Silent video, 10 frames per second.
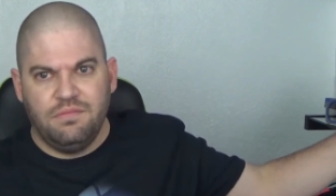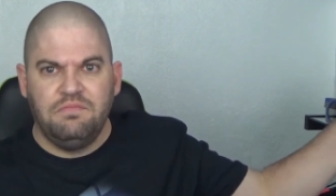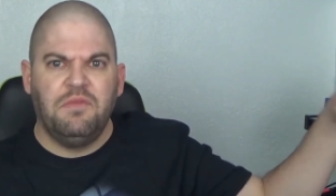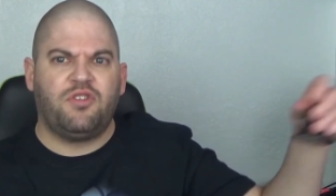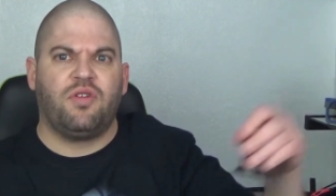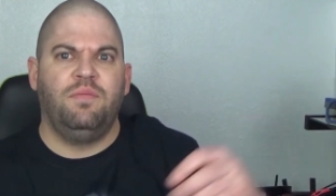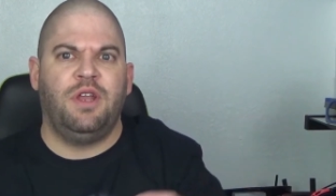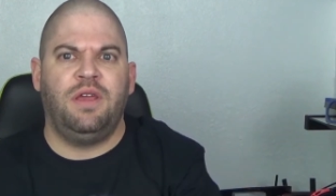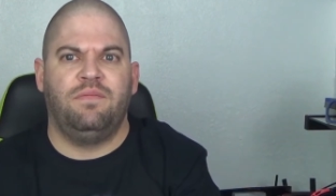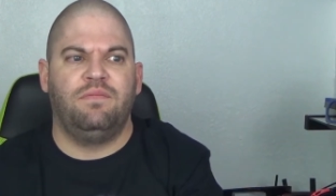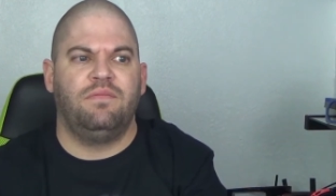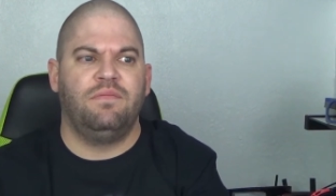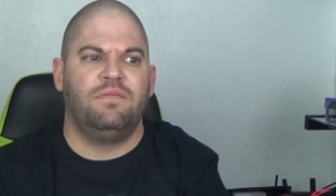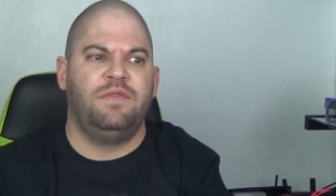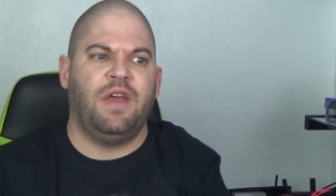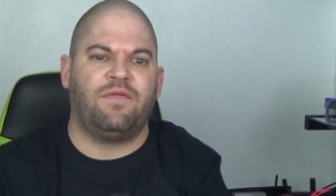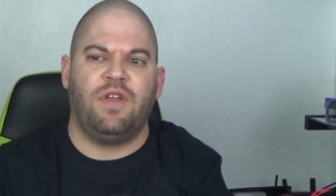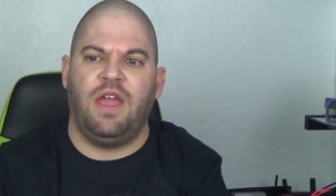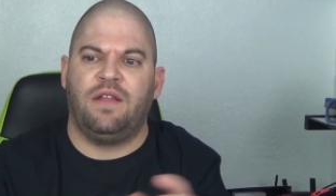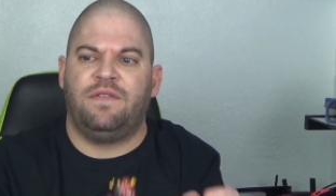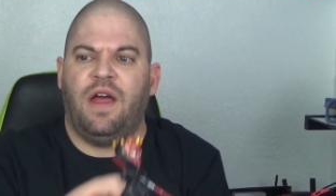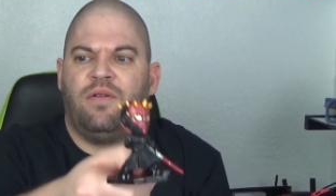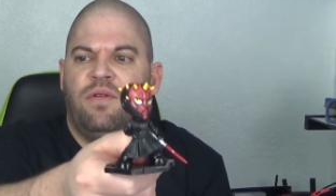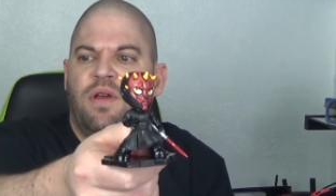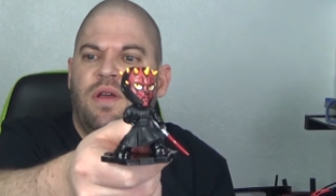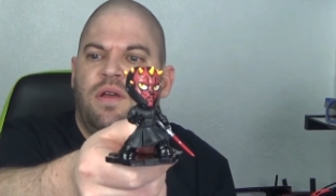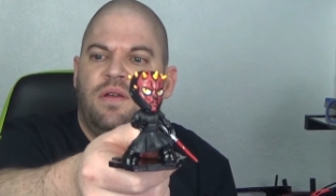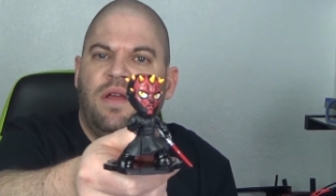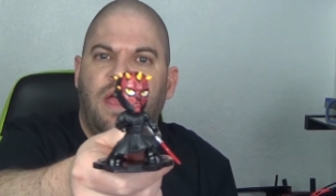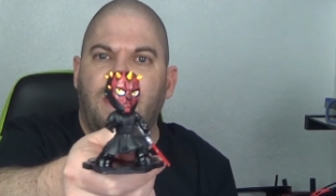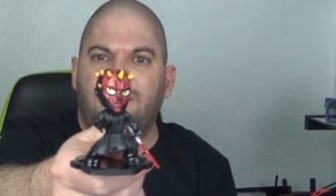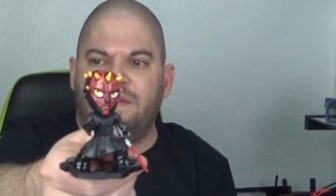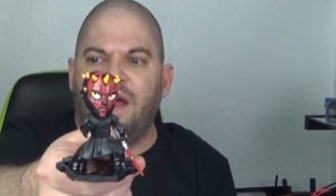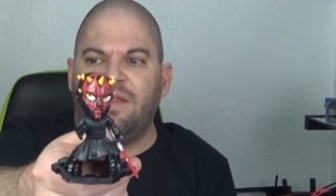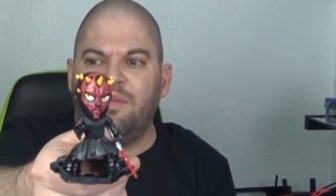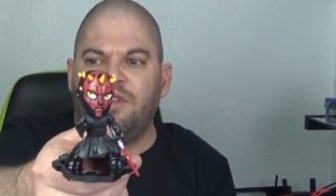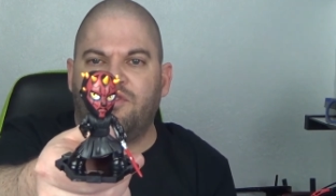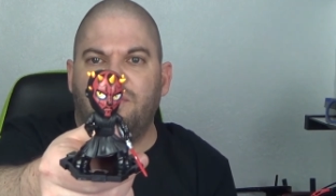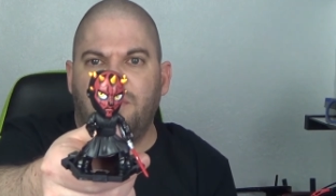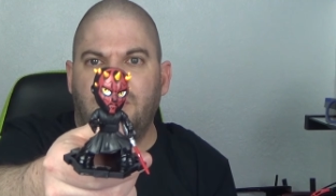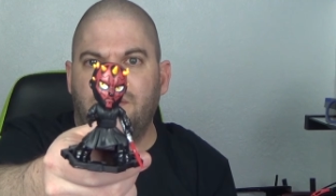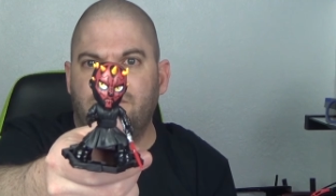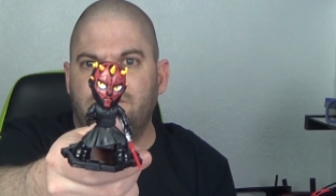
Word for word: Mystery Mini. Definitely hands down. Hands down the Mystery Mini.